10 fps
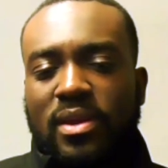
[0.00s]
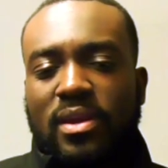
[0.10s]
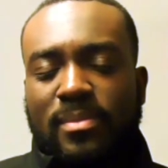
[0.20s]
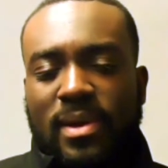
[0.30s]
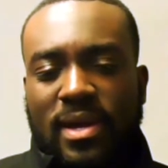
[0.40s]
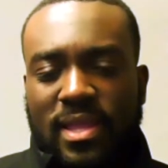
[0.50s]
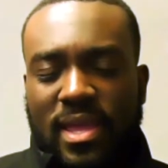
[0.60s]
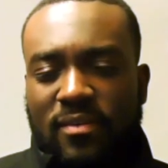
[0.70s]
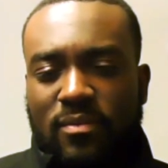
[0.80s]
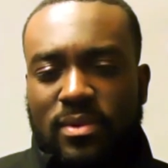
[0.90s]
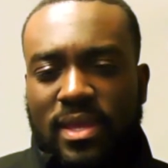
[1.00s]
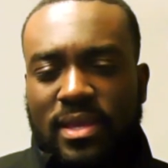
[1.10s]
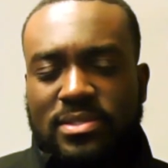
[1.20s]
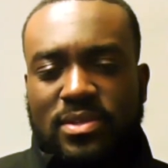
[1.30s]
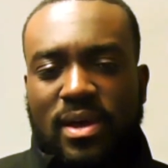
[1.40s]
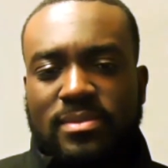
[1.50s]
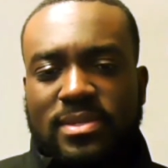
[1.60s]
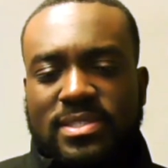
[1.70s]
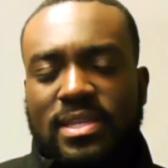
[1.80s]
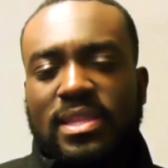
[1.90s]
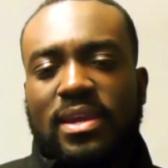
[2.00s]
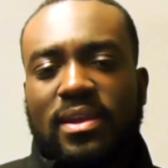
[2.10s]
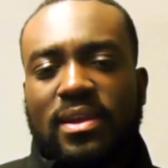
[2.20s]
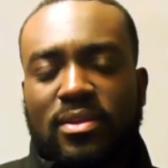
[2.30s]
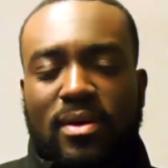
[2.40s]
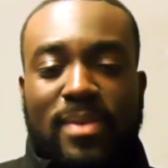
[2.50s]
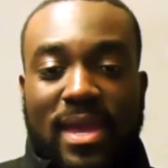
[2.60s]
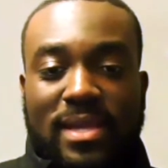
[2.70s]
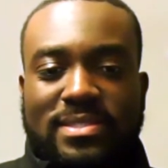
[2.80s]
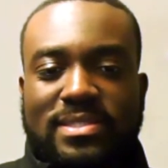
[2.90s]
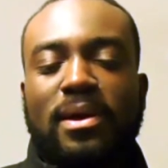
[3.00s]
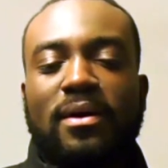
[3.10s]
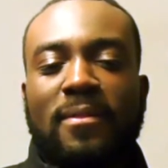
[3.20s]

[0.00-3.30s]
am I going to have one day. So I'm just sitting there, and I'm anxious about